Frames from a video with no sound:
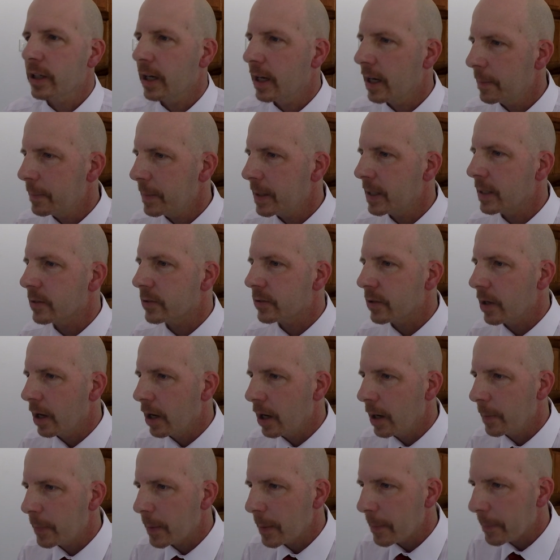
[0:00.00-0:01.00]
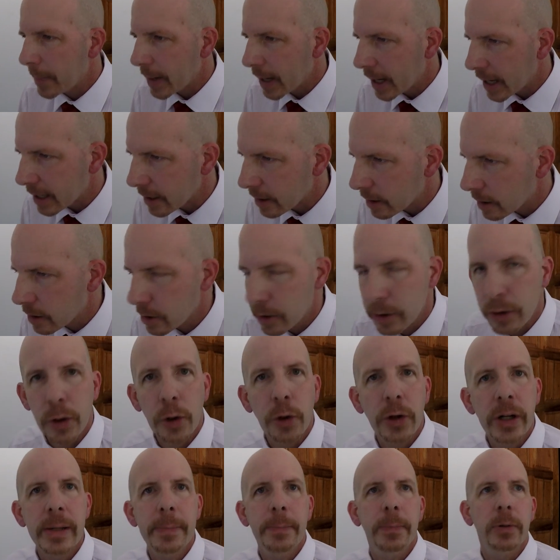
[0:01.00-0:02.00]
time is up by
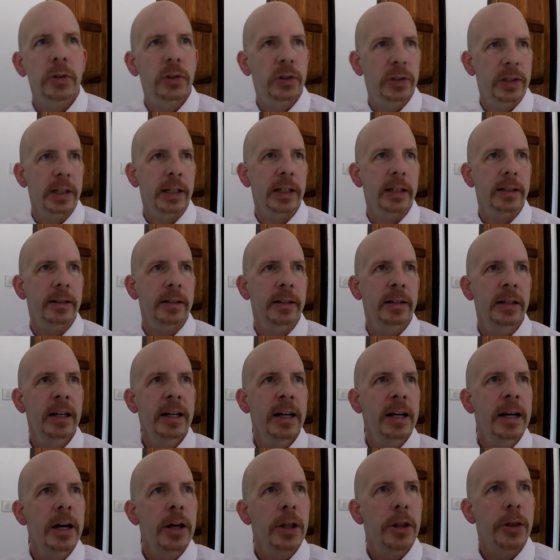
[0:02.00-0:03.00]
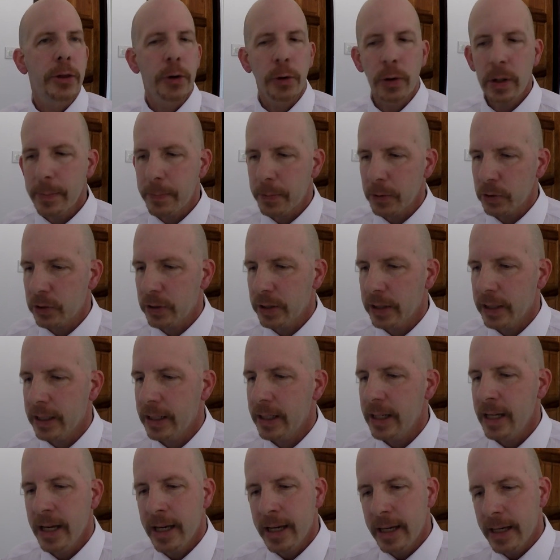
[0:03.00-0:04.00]
30%.
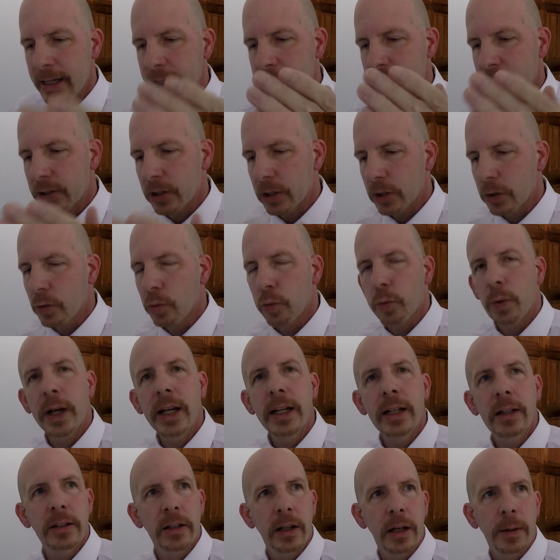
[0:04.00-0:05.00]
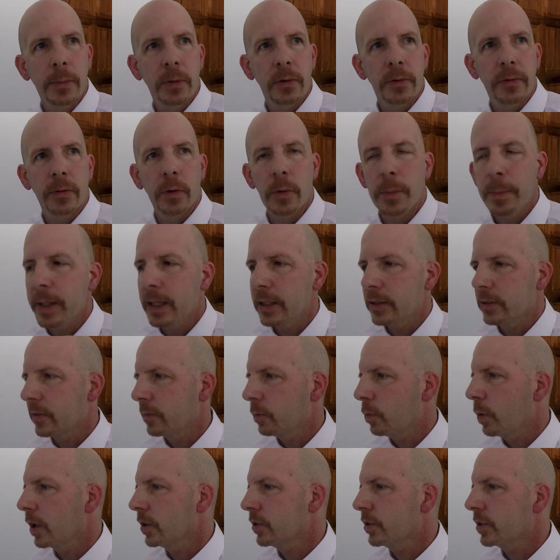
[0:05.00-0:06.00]
30% is a great number for minutes
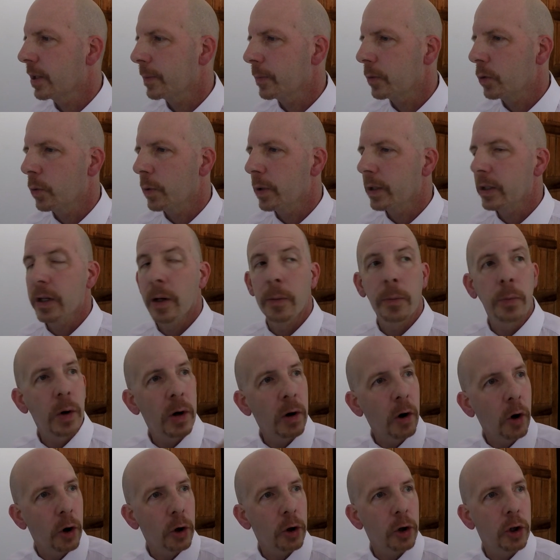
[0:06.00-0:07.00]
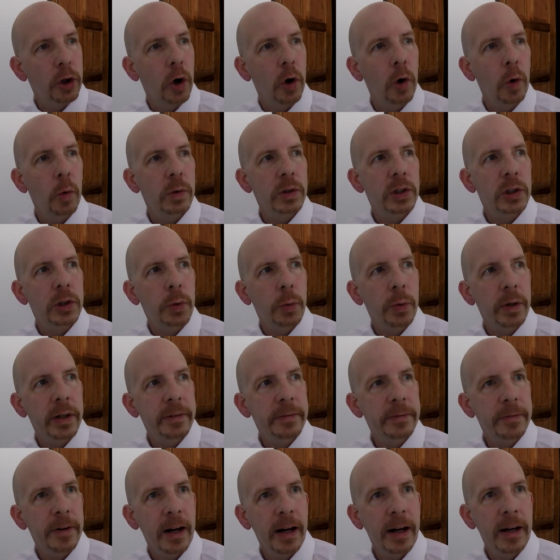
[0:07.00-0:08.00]
of watch time going up. Our goal was
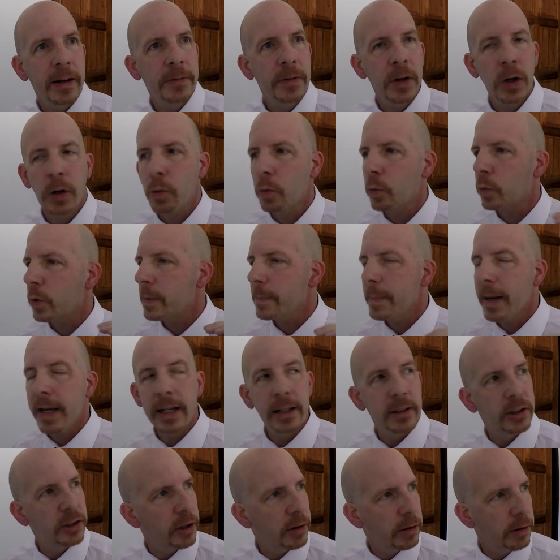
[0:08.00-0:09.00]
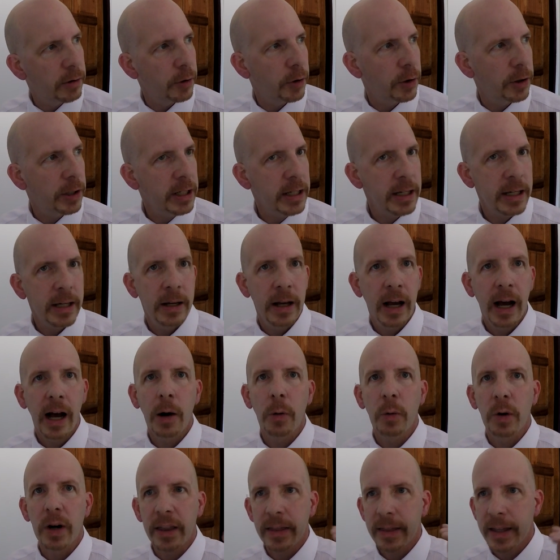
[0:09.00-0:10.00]
25. We made it to 30. I
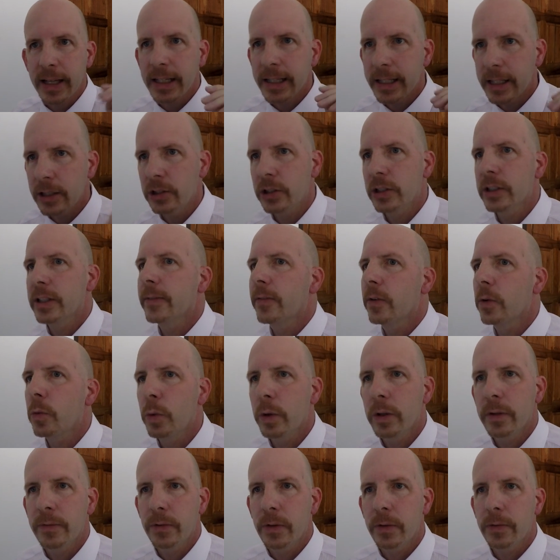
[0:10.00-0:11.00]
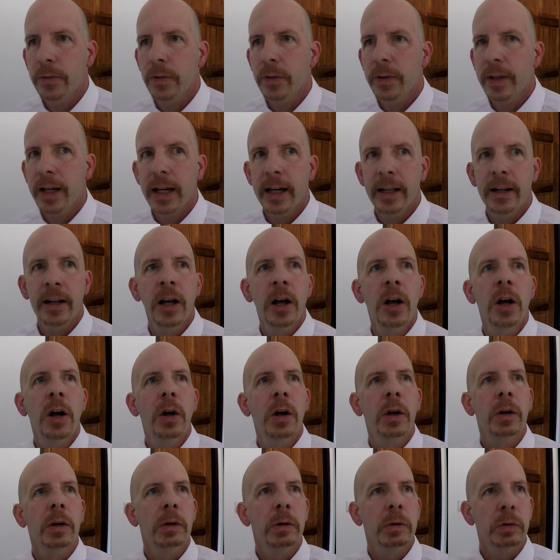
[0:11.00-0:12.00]
want to thank each and every one of you for that.
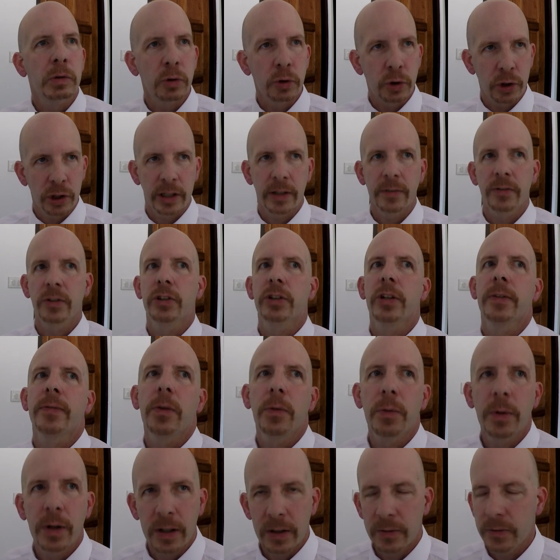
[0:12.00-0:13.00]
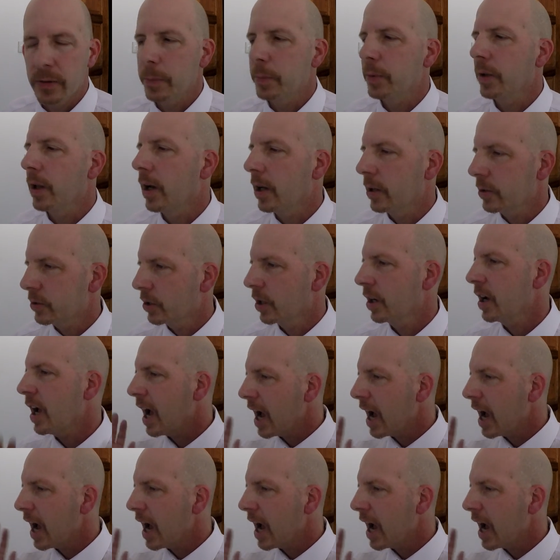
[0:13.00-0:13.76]
You should give yourself a round of applause.